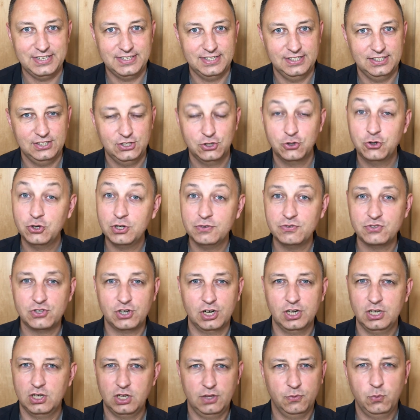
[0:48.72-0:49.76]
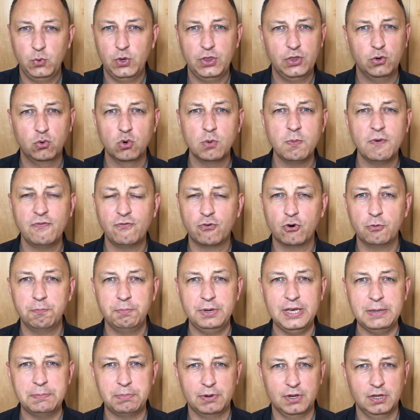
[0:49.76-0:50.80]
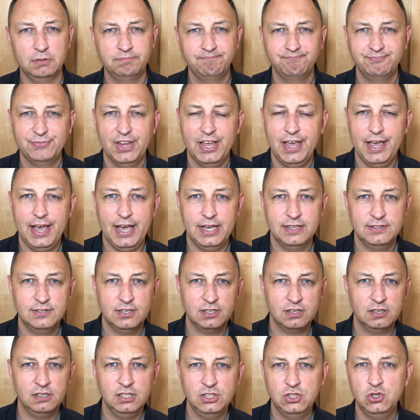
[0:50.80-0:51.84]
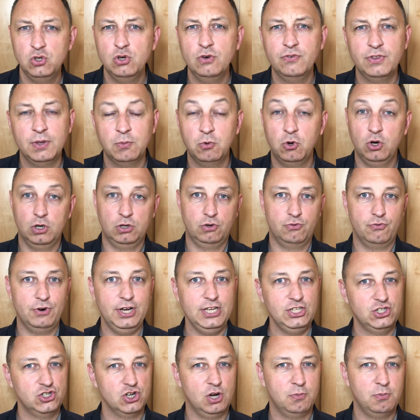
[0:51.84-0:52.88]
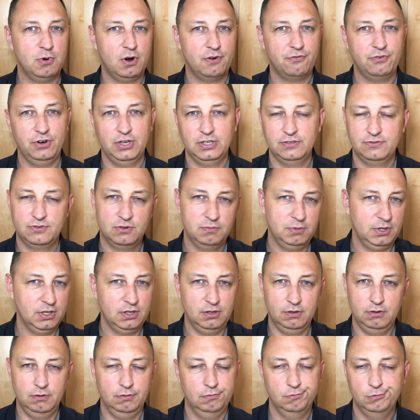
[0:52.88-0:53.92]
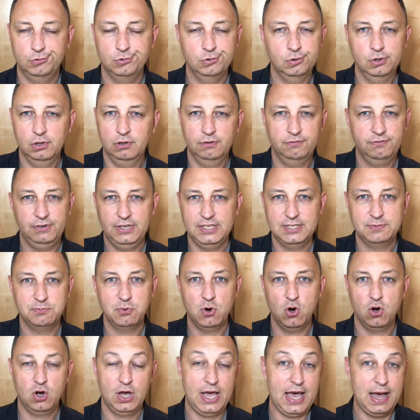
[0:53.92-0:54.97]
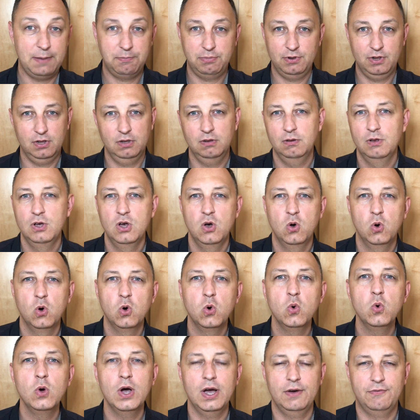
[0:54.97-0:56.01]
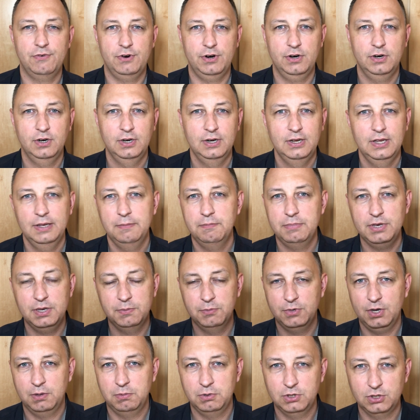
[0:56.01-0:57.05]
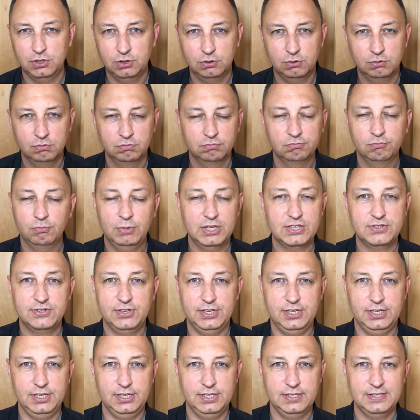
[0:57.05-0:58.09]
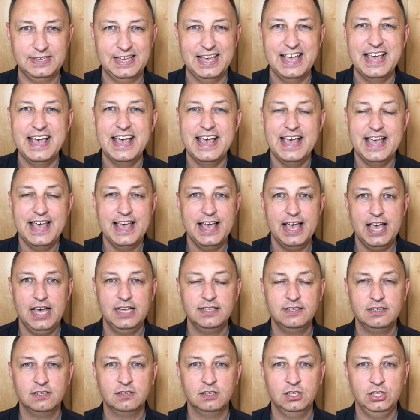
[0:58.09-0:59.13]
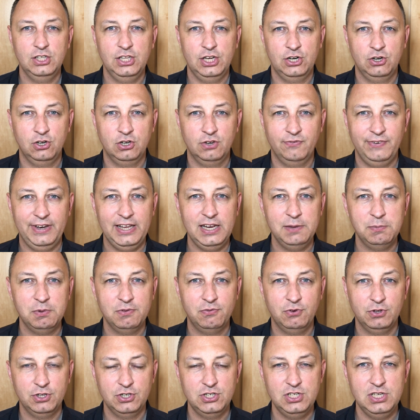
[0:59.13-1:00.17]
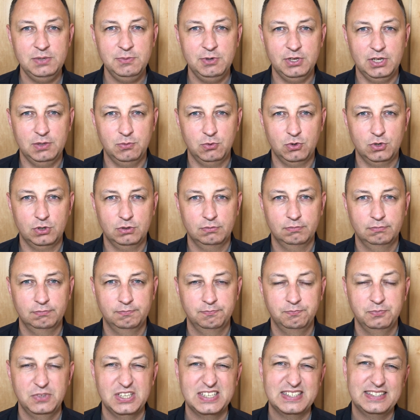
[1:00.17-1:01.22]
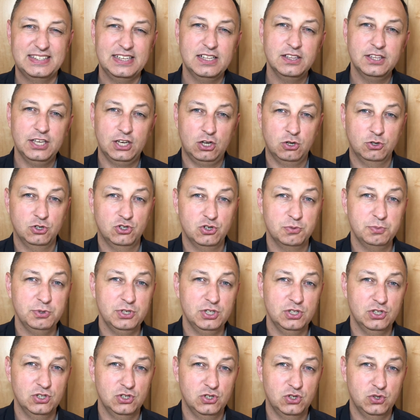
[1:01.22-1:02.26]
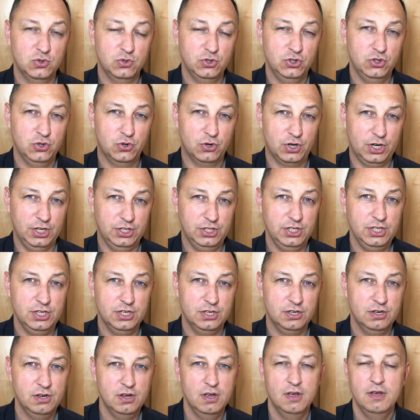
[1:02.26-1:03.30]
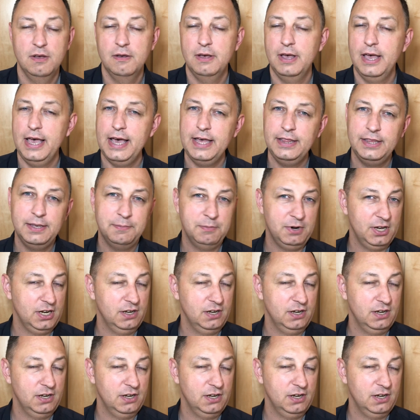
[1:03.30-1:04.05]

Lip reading: it, you could have started with a group of 4 people and suddenly 2 of them got great job offerings from, I don't know, Google, Facebook, Apple, whoever, BMW, Mercedes, and suddenly they're not available for the team anymore. Still, they contributed to your idea and they might